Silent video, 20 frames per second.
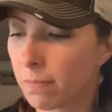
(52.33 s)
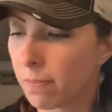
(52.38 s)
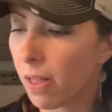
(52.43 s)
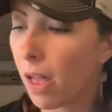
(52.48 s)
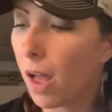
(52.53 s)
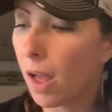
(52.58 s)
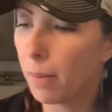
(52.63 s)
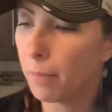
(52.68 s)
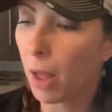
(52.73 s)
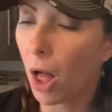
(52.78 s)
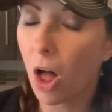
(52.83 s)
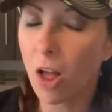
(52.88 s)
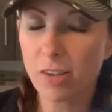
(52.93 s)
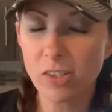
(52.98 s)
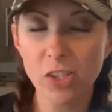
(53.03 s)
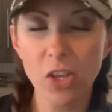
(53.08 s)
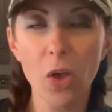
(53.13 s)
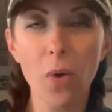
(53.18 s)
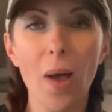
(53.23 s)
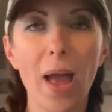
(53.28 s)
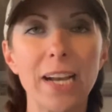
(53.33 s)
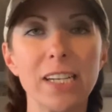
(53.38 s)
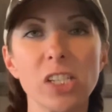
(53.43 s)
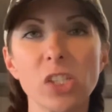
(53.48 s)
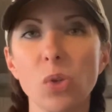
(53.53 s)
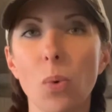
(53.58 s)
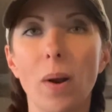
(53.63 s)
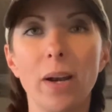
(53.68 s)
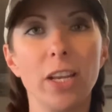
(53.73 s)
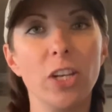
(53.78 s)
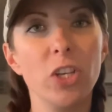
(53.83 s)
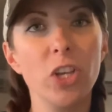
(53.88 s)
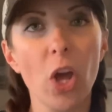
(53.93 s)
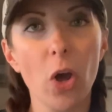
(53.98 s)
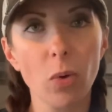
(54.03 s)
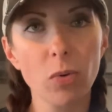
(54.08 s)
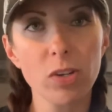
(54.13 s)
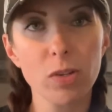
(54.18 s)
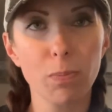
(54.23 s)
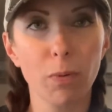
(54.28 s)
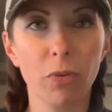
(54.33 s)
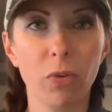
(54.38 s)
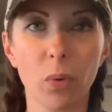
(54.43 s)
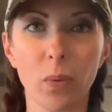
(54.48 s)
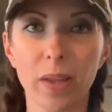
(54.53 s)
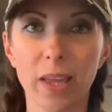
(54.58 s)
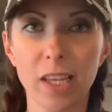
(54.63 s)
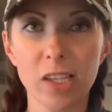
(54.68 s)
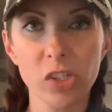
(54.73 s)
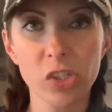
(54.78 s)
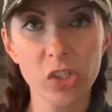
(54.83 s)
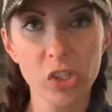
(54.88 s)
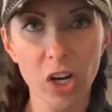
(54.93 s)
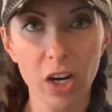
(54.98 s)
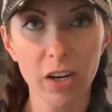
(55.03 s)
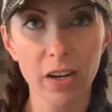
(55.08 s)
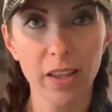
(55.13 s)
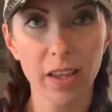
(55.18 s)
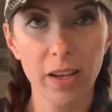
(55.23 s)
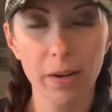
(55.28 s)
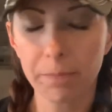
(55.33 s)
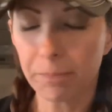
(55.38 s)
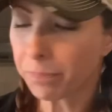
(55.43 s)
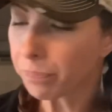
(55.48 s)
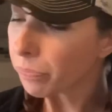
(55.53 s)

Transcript: Also, I just want to note before we get started,